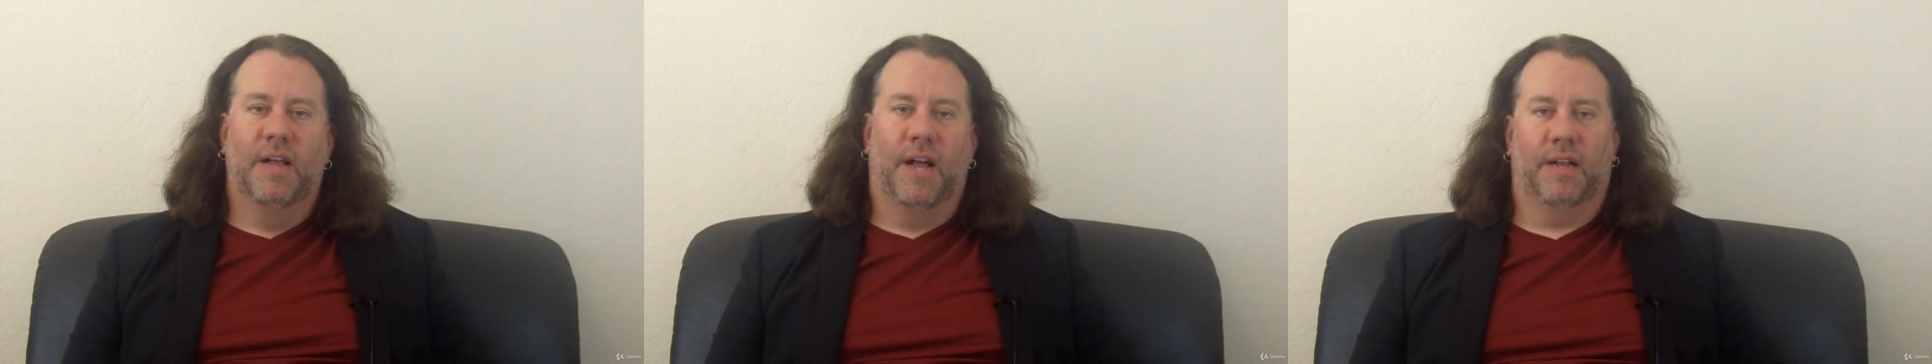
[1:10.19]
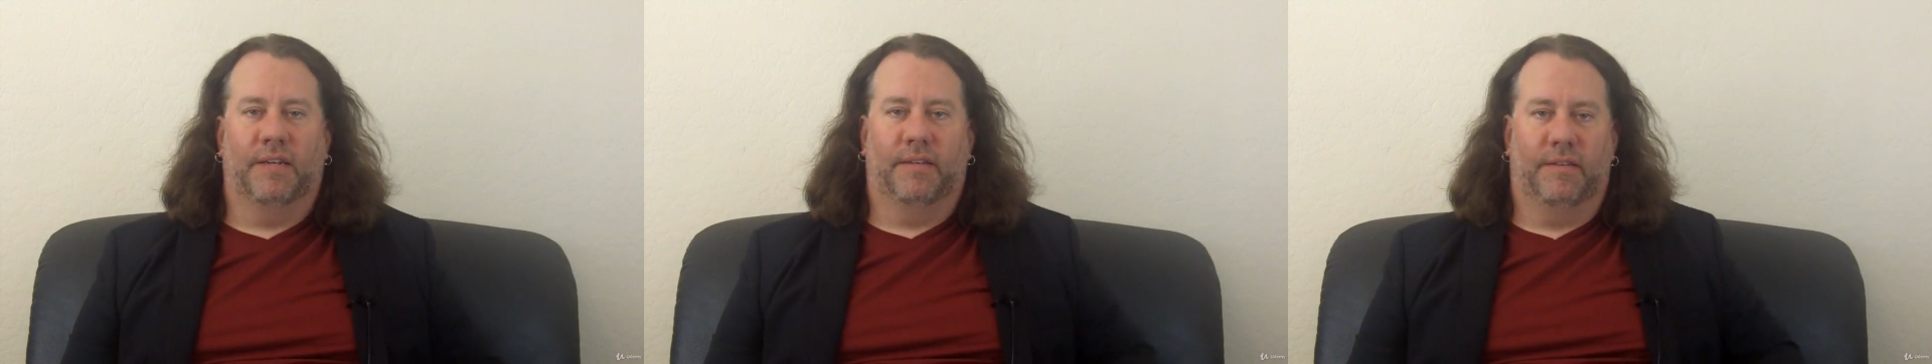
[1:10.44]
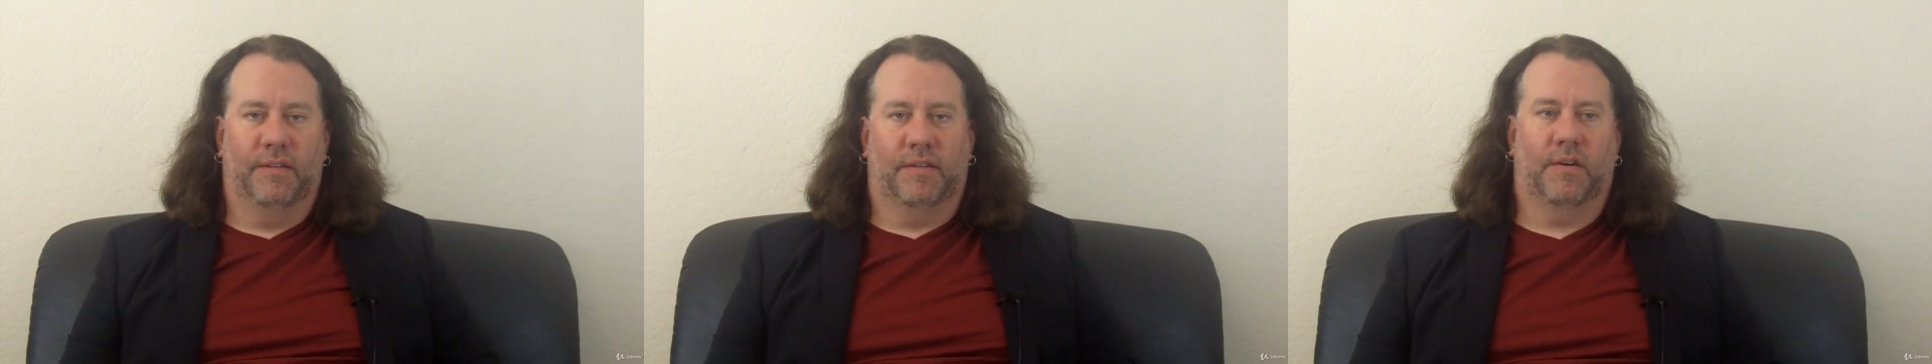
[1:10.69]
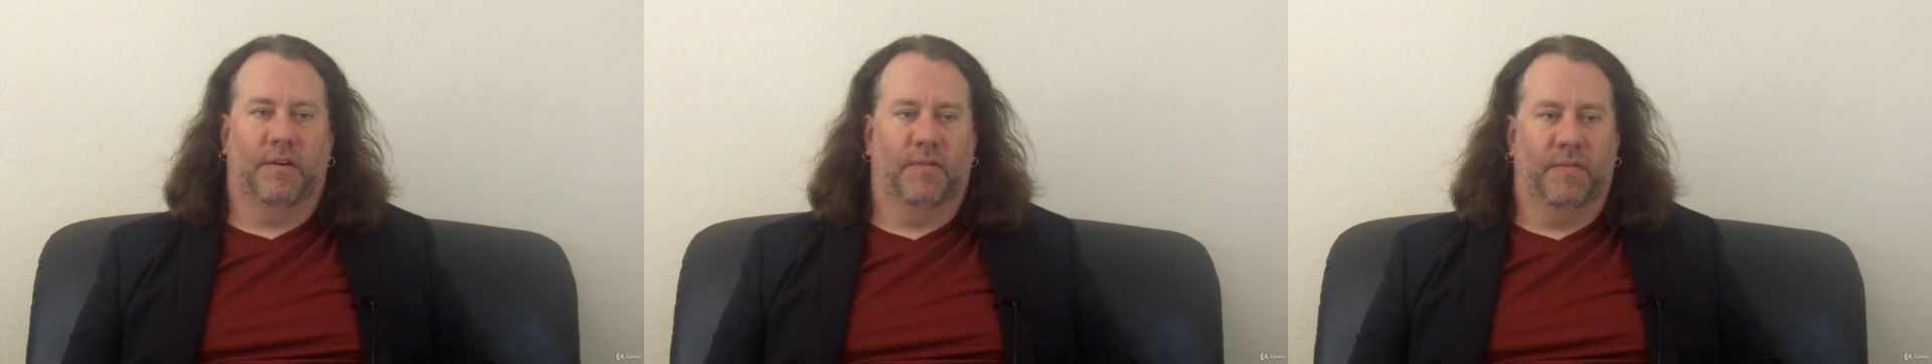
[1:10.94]
and
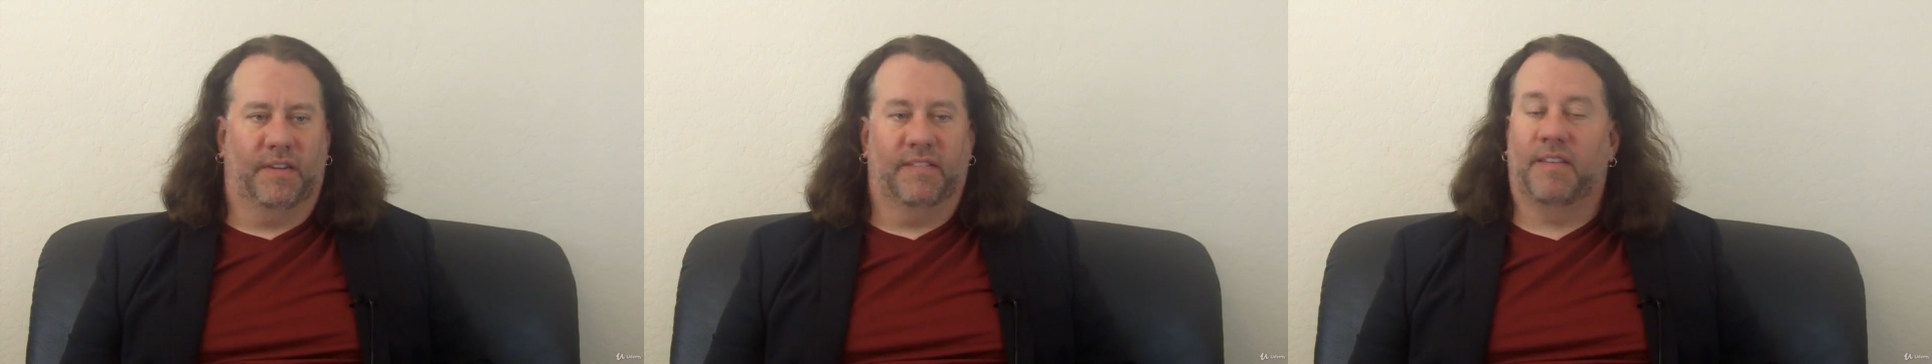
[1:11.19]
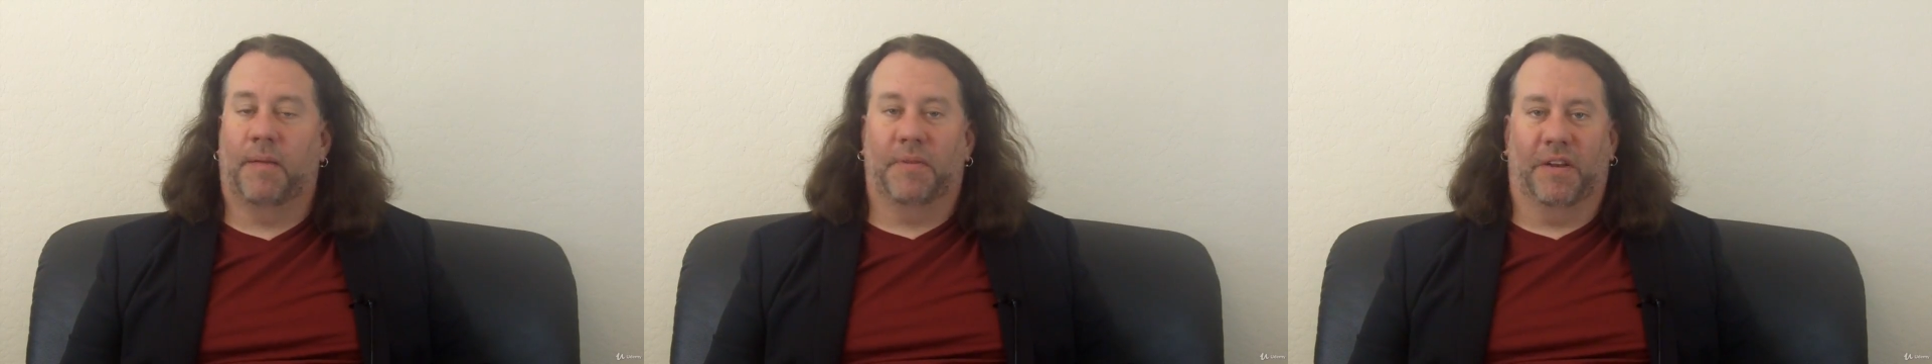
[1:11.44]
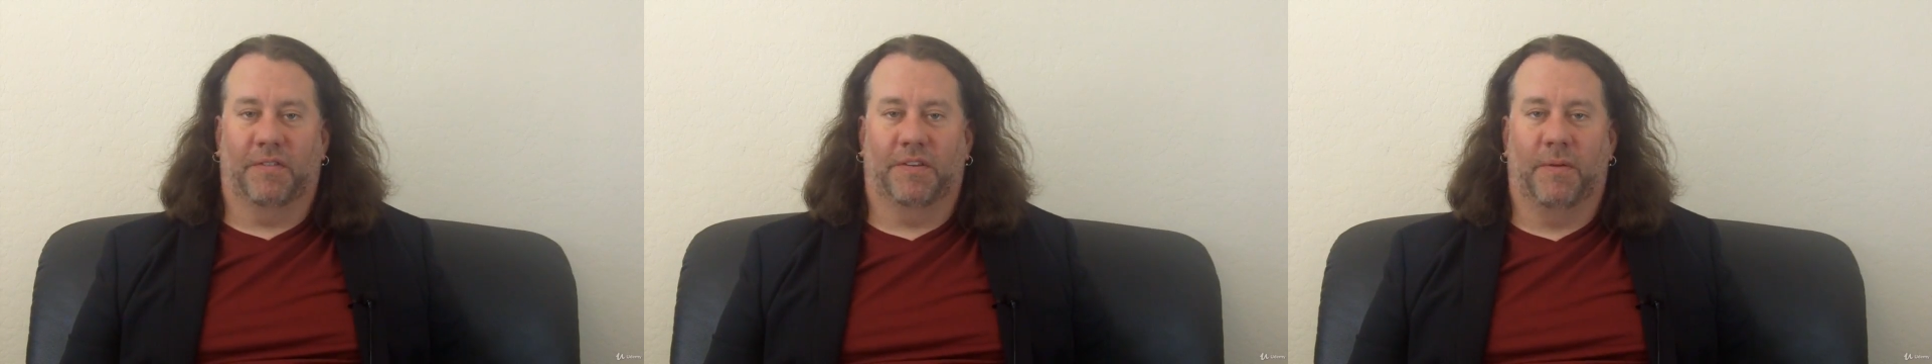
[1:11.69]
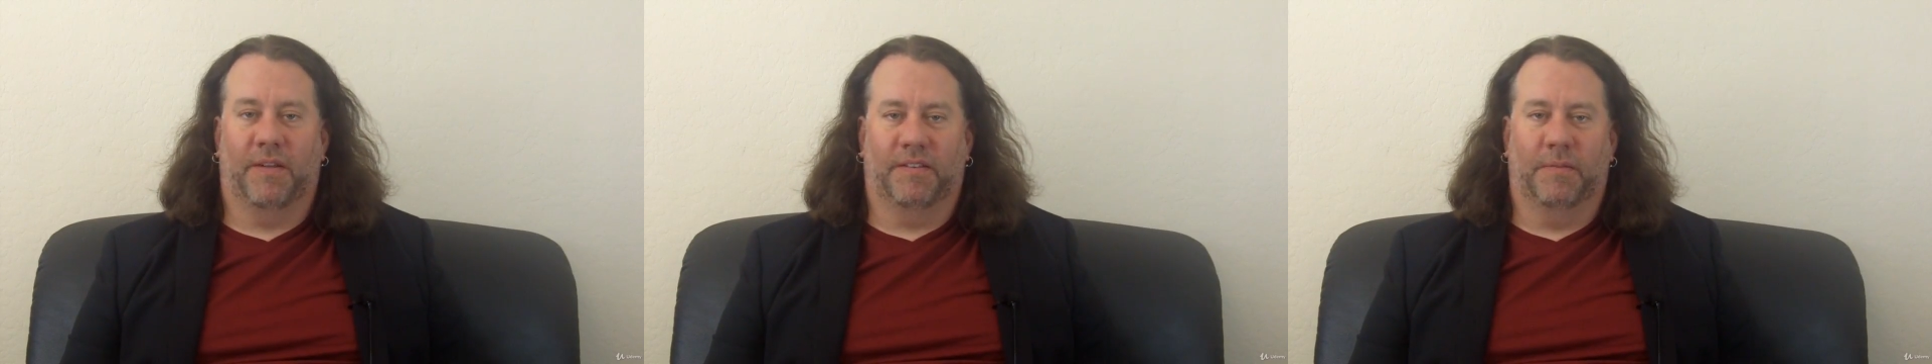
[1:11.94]
sort of accepting
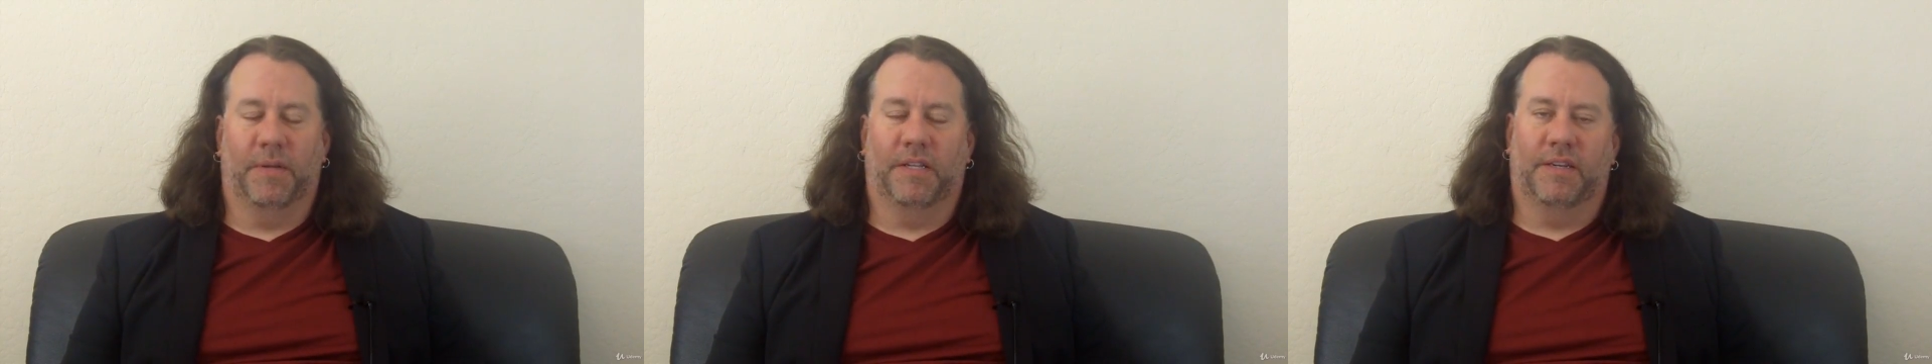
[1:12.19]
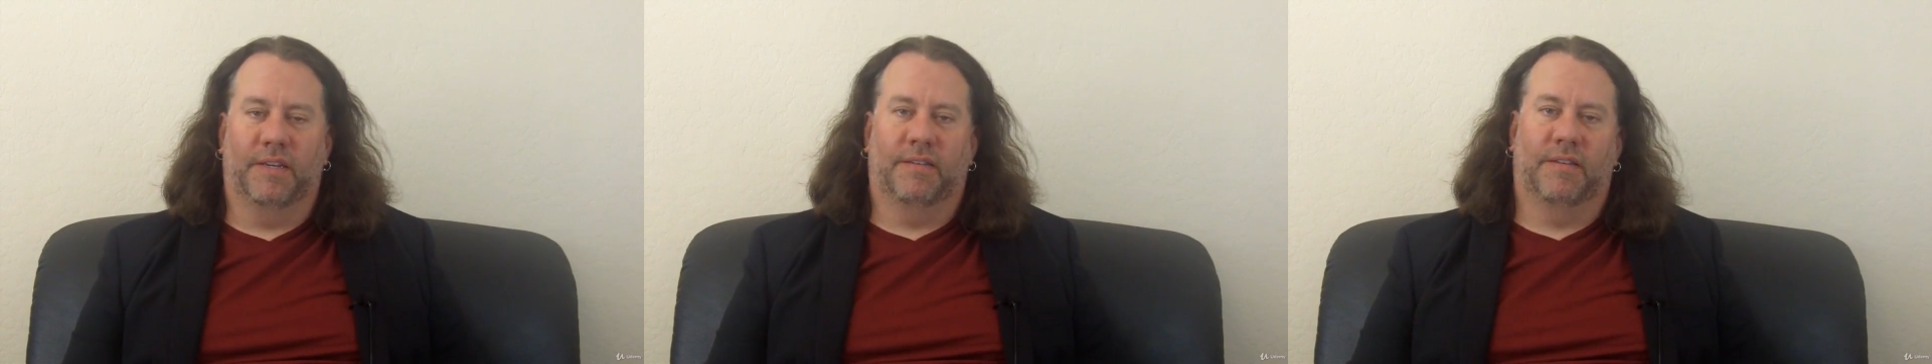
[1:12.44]
responsibility?